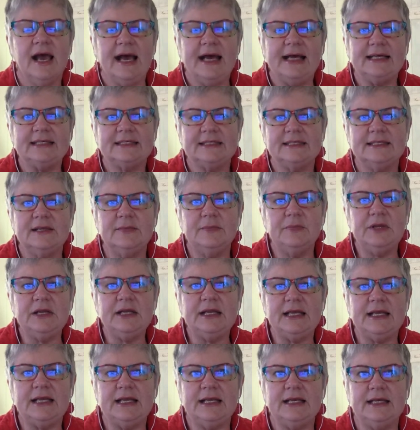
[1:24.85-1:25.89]
A snippet
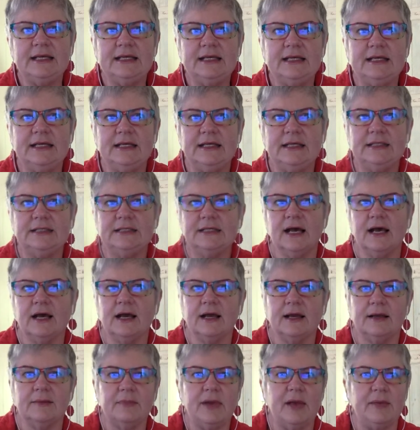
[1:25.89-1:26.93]
is
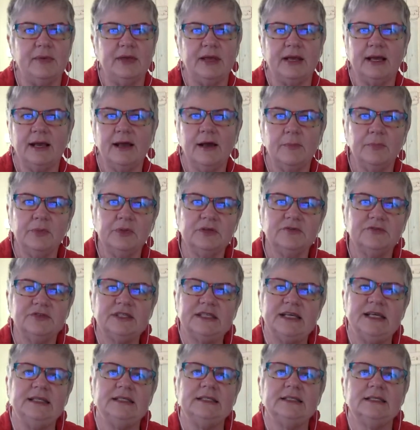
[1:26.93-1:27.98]
maybe a couple of
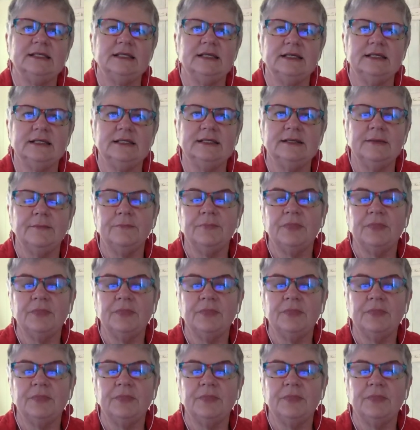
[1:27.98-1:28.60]
sentences,